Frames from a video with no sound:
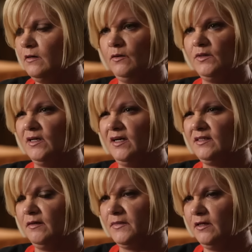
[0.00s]
it was like
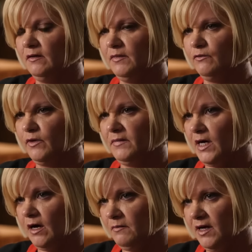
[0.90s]
something had been ripped
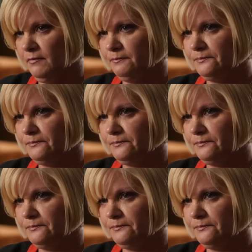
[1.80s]
out of me.